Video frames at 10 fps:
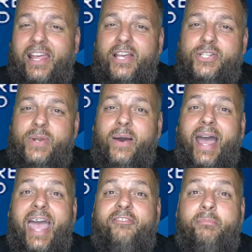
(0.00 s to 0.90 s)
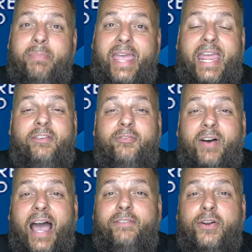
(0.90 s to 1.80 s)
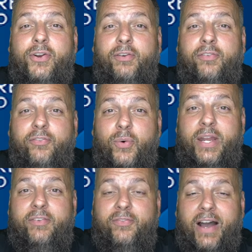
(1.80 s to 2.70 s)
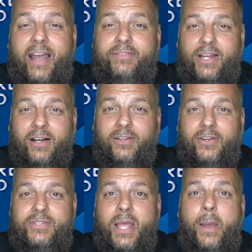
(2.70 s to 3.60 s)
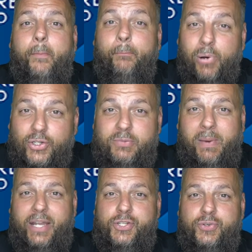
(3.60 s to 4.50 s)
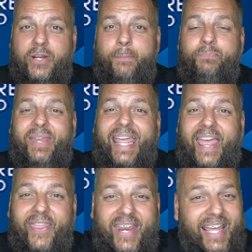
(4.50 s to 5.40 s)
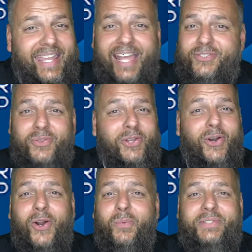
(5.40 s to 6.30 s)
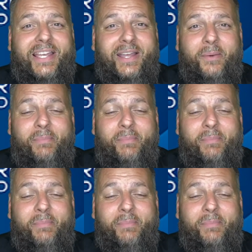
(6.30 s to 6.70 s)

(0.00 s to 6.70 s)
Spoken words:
So now I have made $545, booked my trip, and then I cancel the card once I come